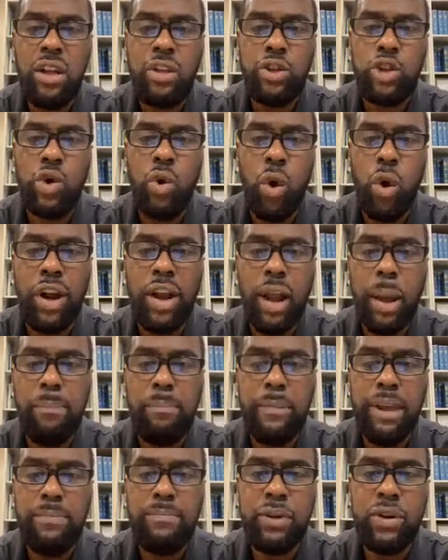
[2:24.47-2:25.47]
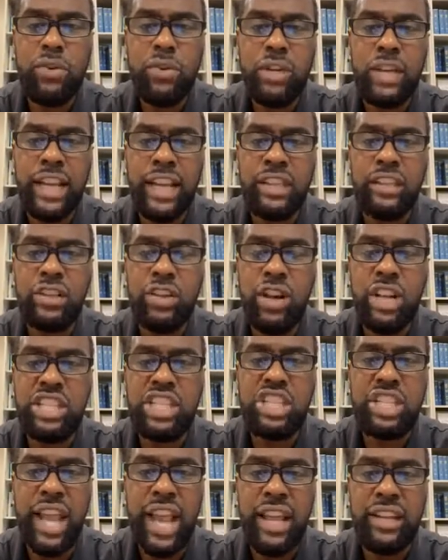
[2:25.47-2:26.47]
You are a member in good
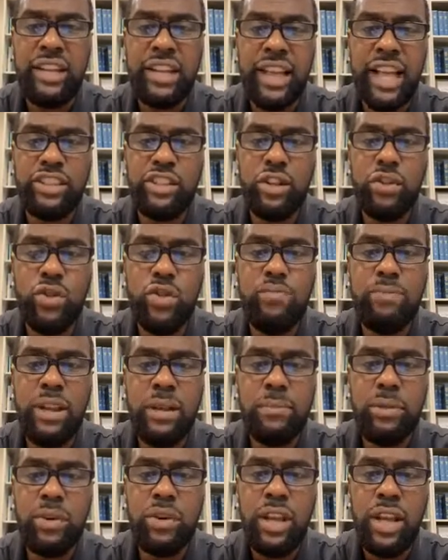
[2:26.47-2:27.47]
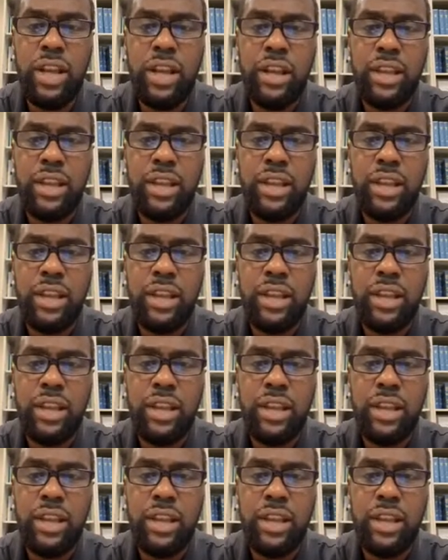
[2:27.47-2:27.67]
standing as a new member